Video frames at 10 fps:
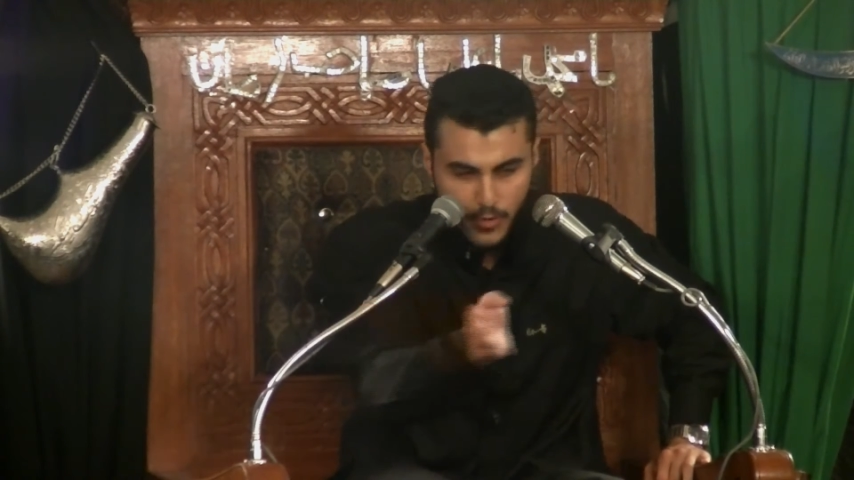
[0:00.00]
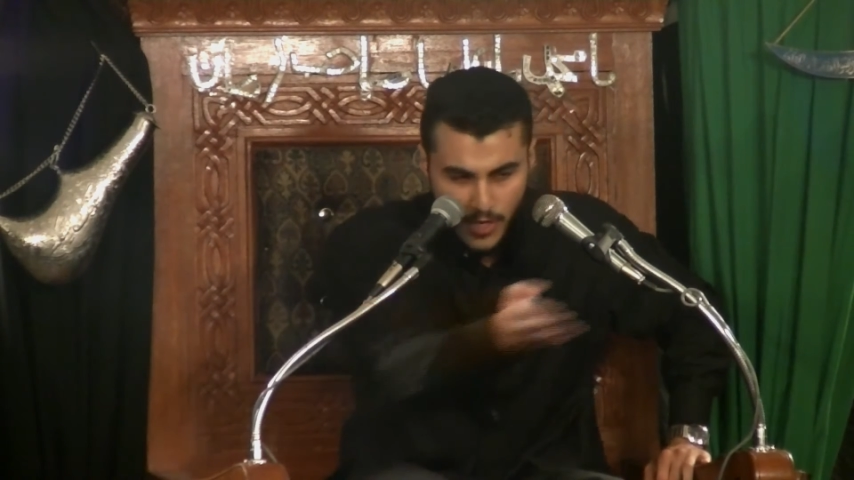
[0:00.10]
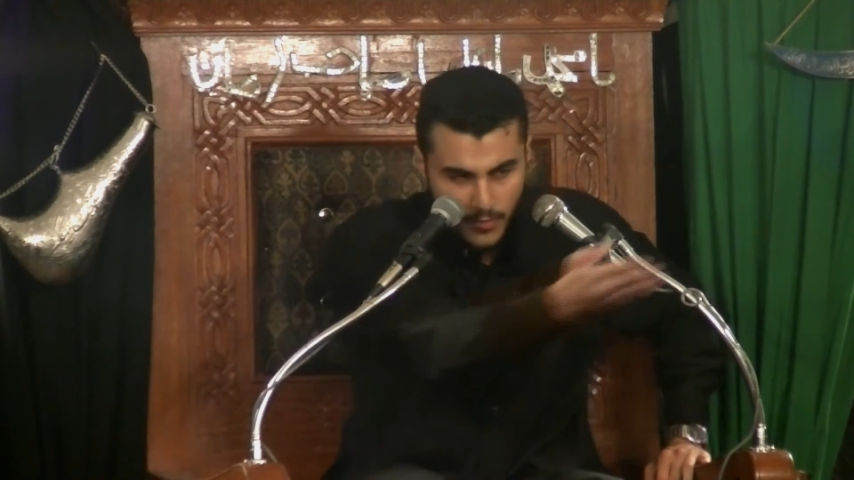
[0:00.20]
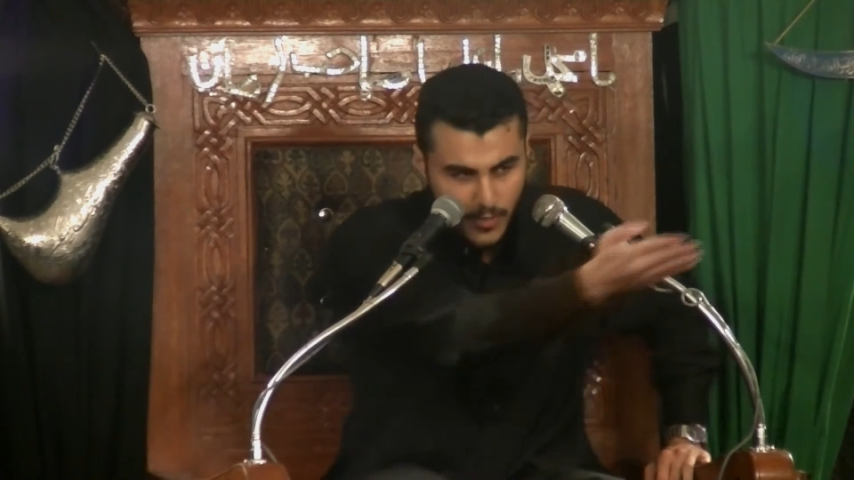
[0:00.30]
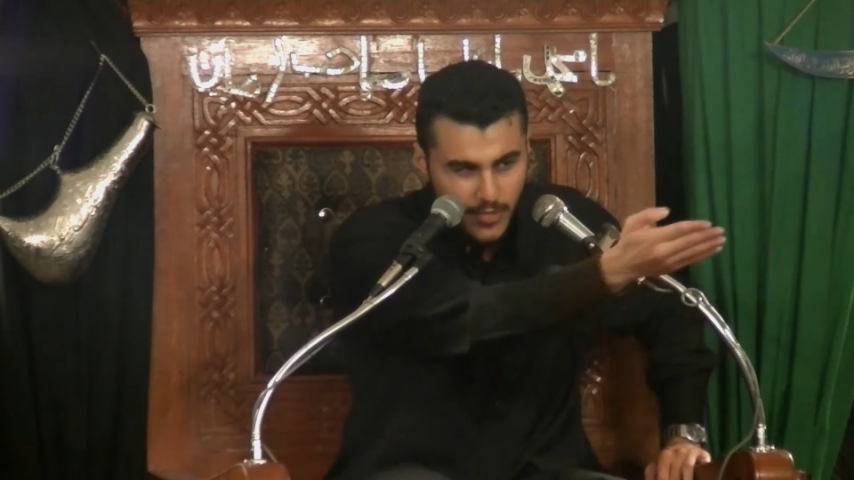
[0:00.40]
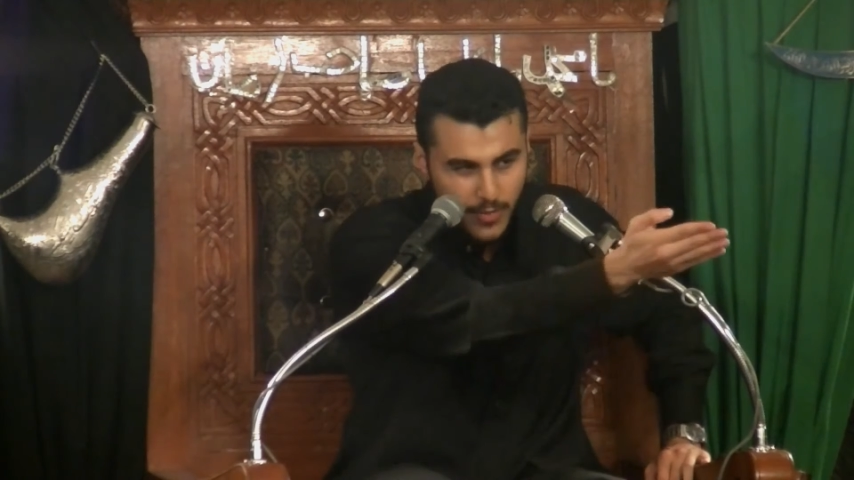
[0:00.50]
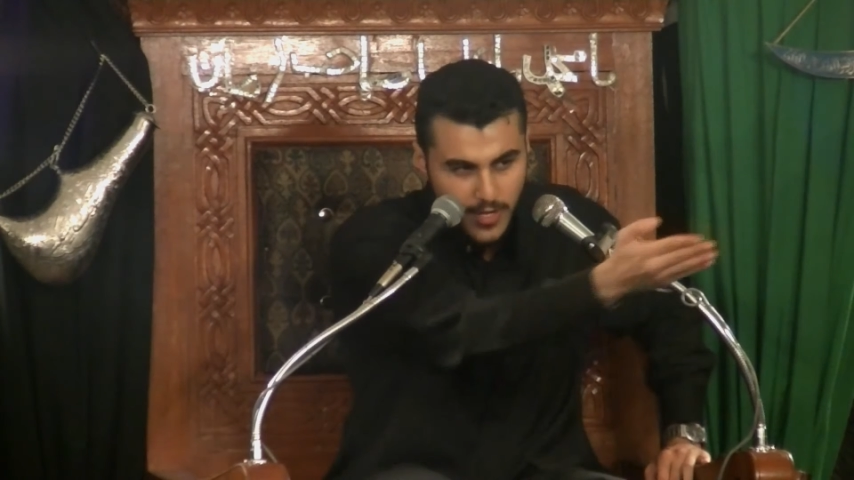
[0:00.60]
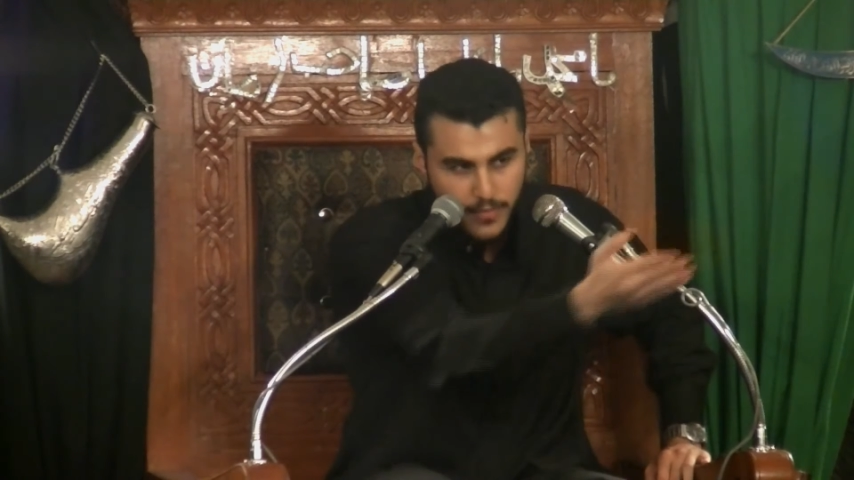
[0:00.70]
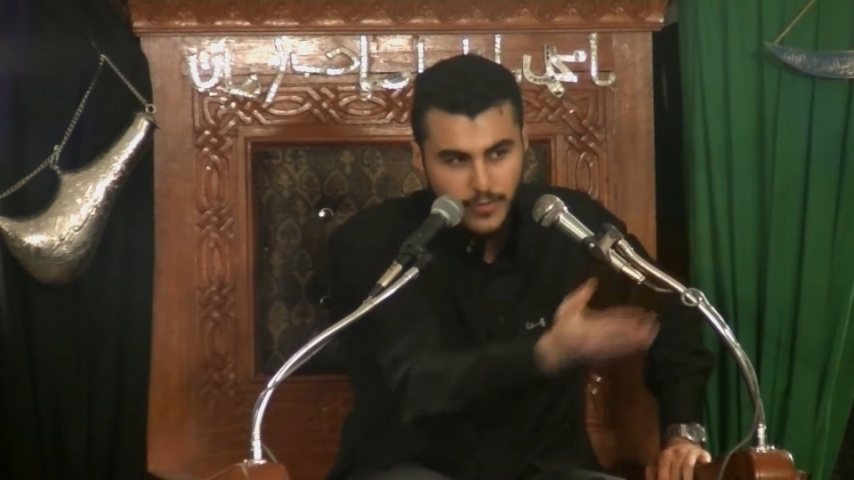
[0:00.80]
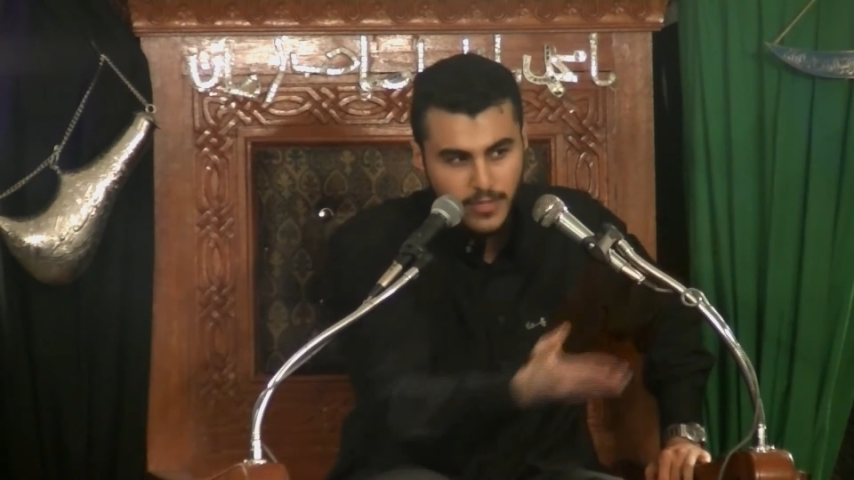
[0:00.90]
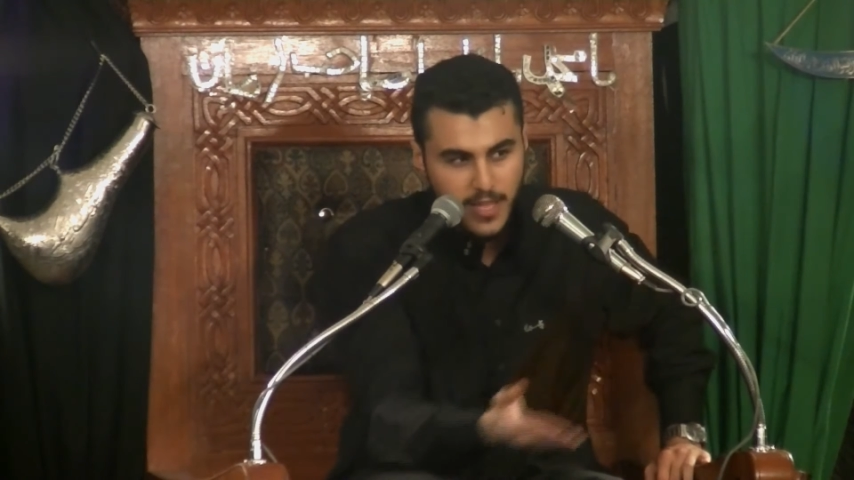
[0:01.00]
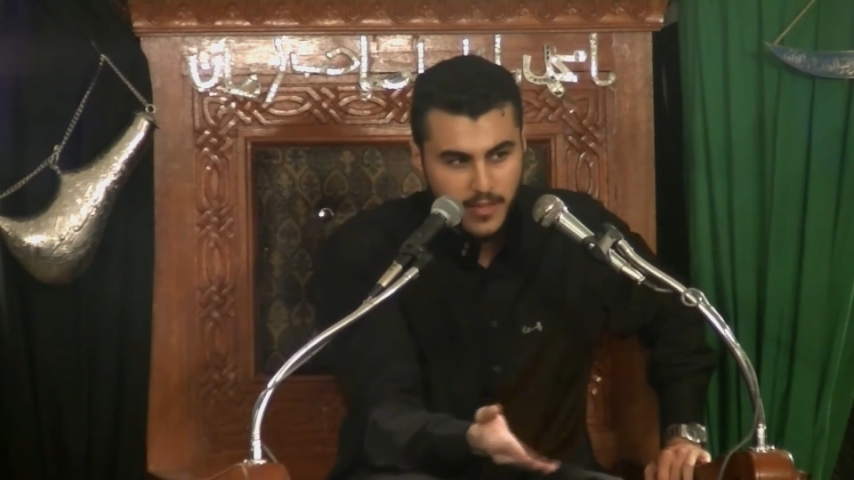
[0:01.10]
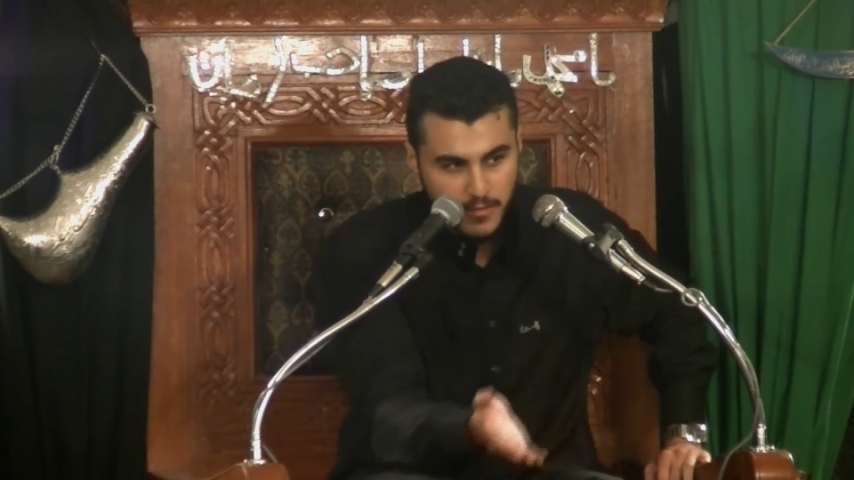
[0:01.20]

you can run away if you like.